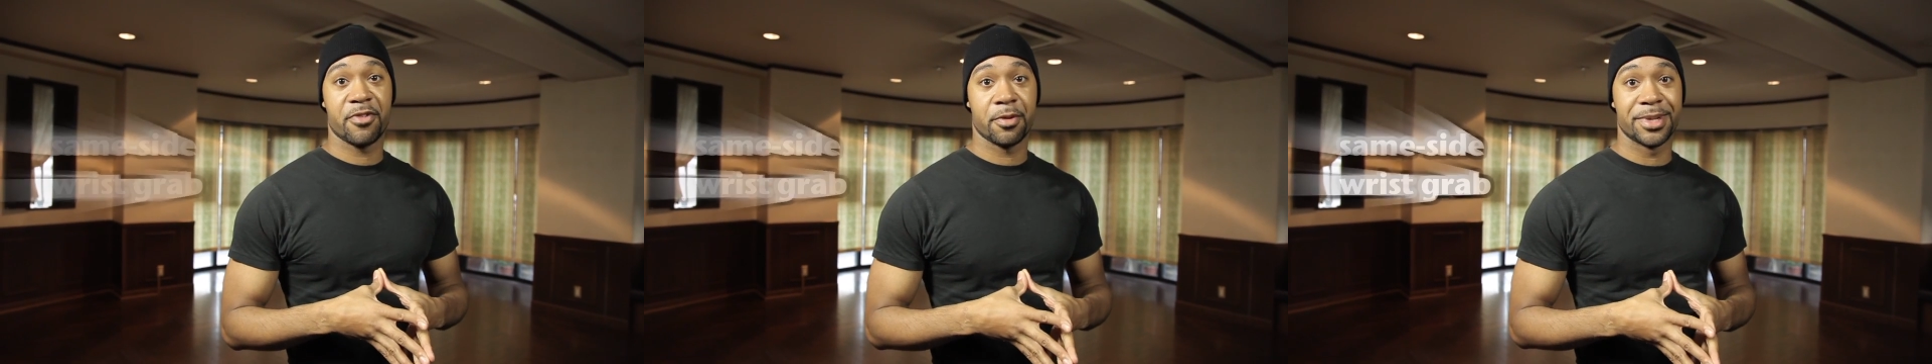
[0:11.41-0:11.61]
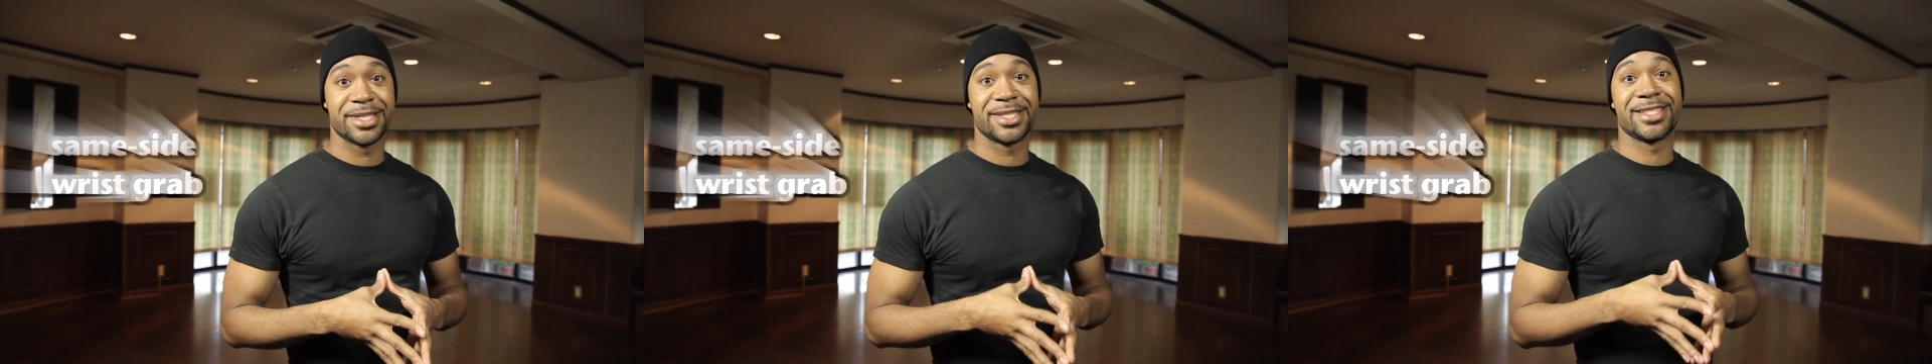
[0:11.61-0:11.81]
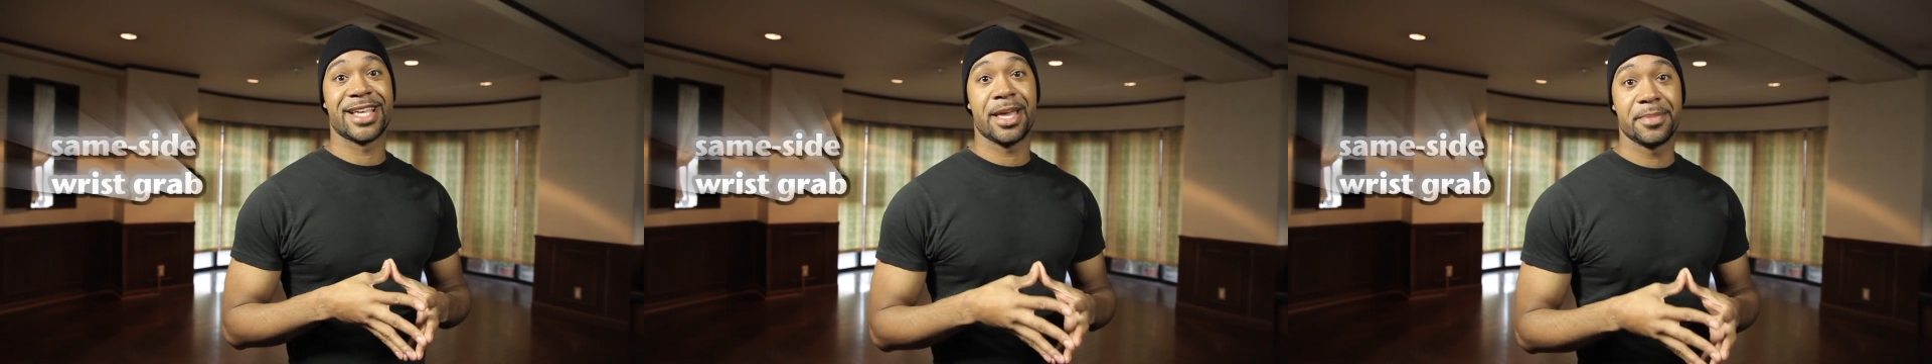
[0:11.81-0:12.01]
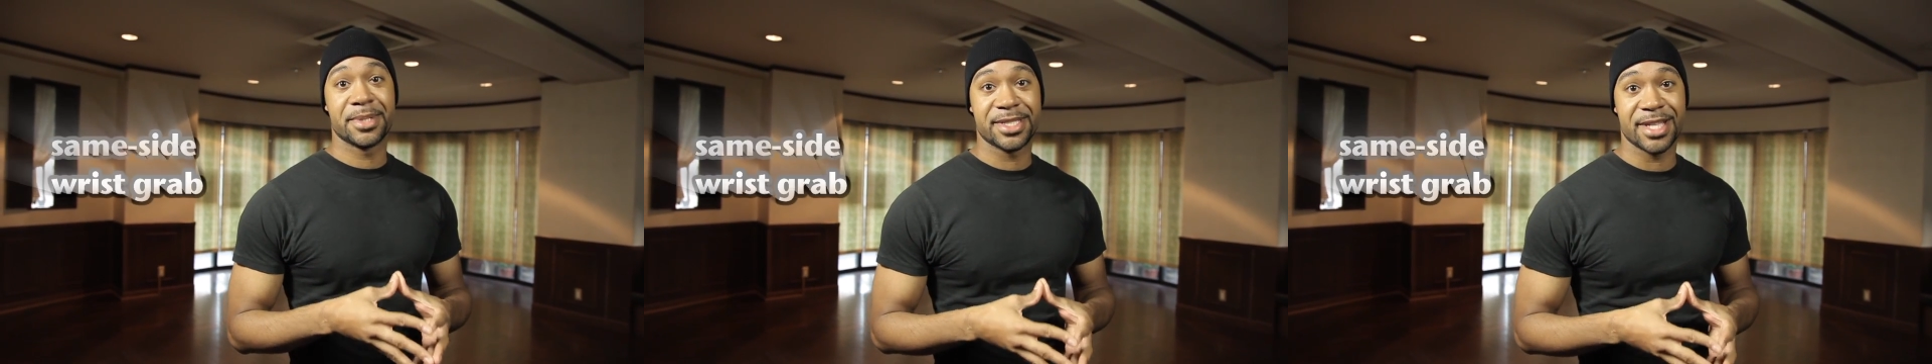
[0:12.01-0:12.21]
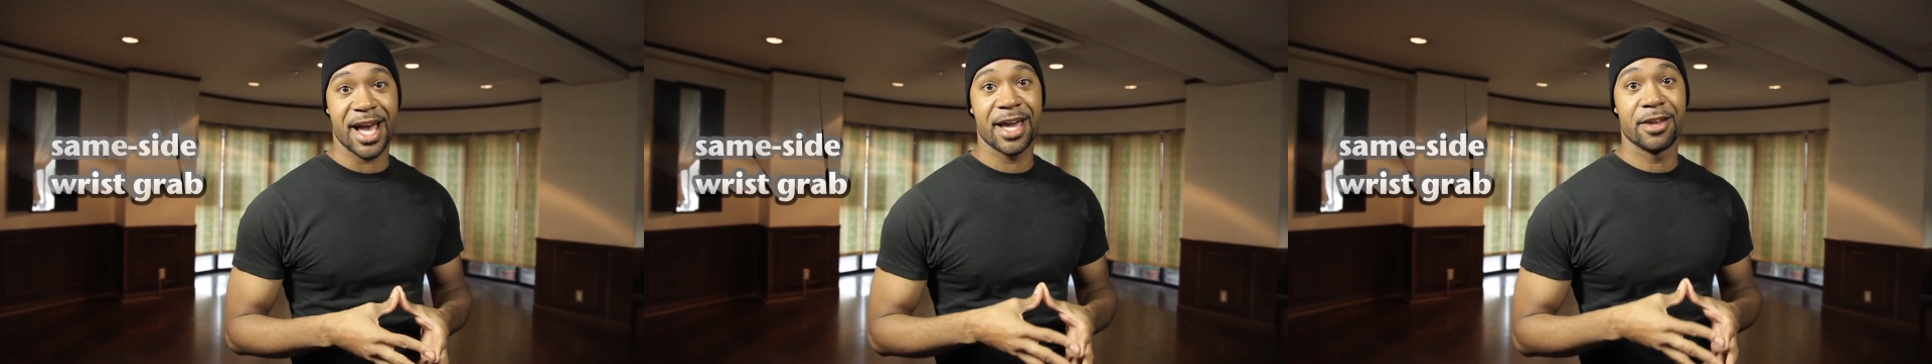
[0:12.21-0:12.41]
from a same
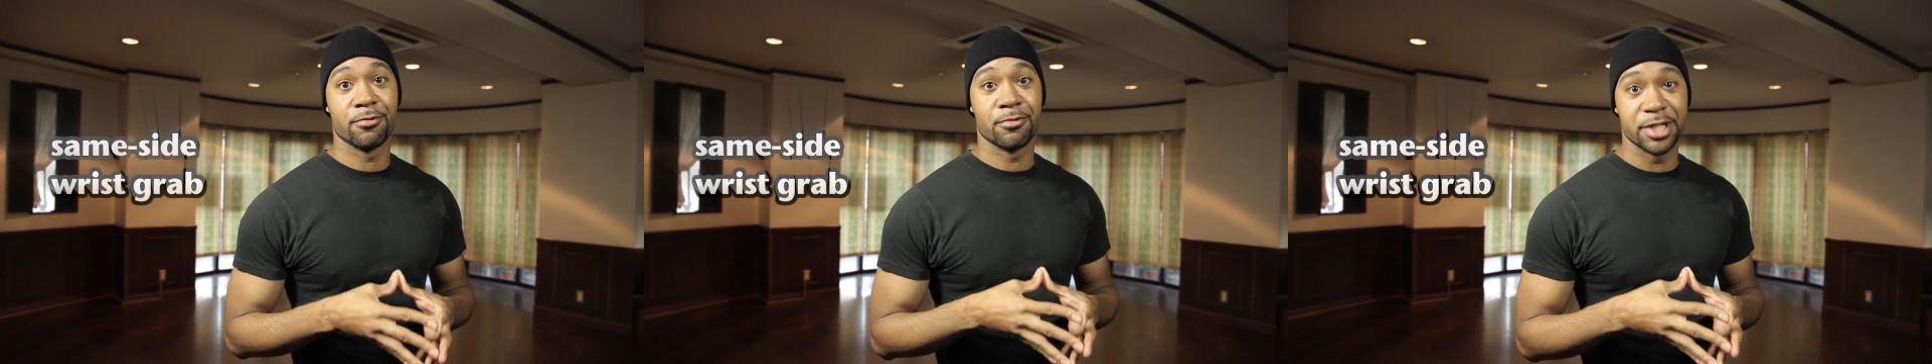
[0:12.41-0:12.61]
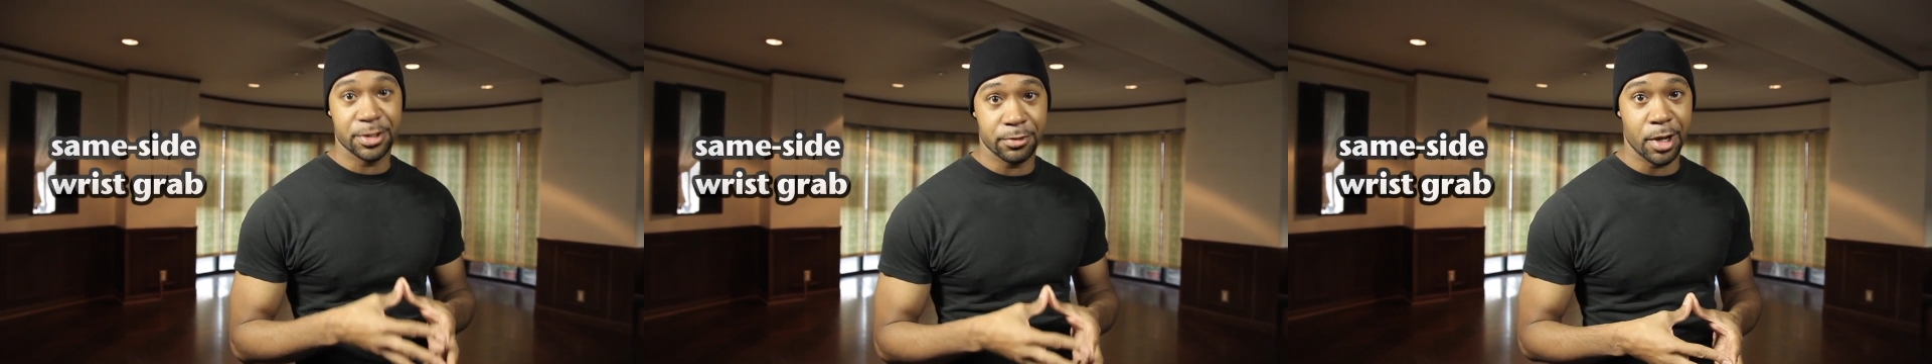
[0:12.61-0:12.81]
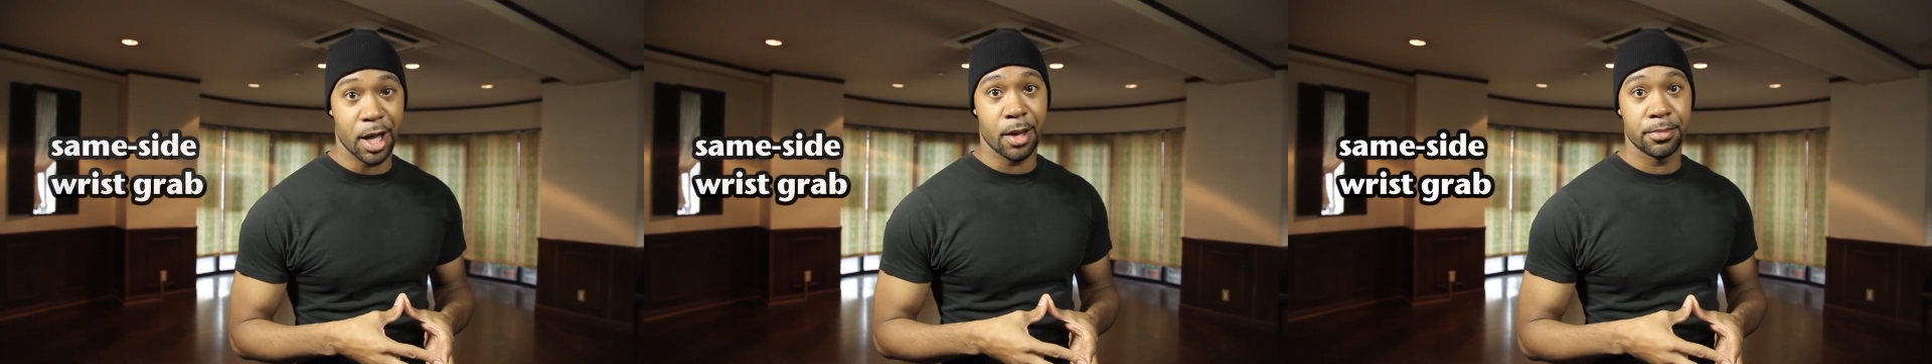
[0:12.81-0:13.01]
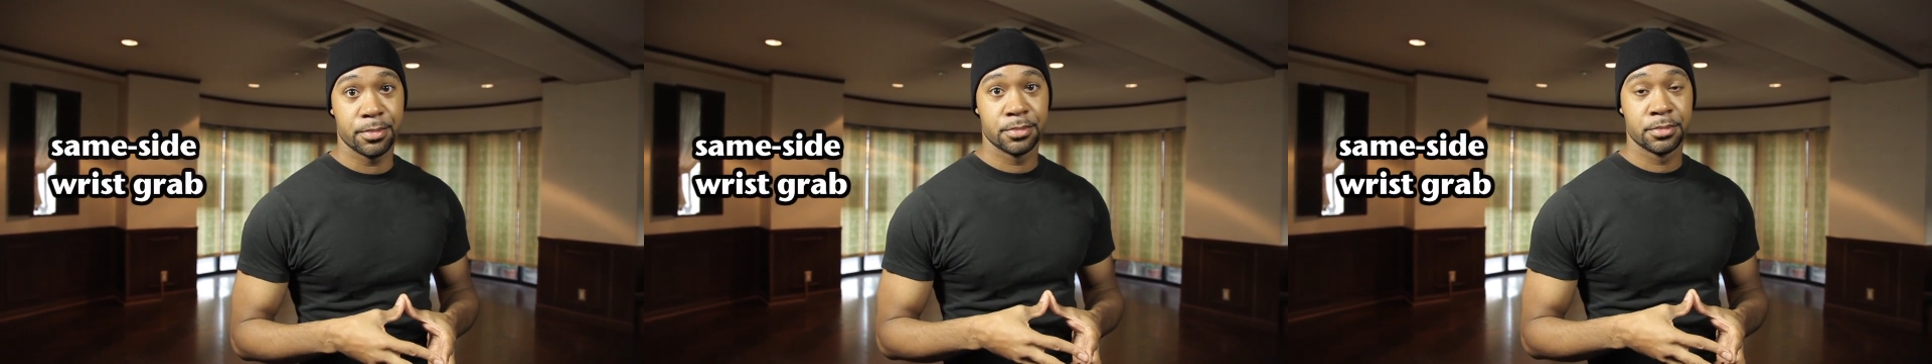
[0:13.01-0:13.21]
side wrist grab.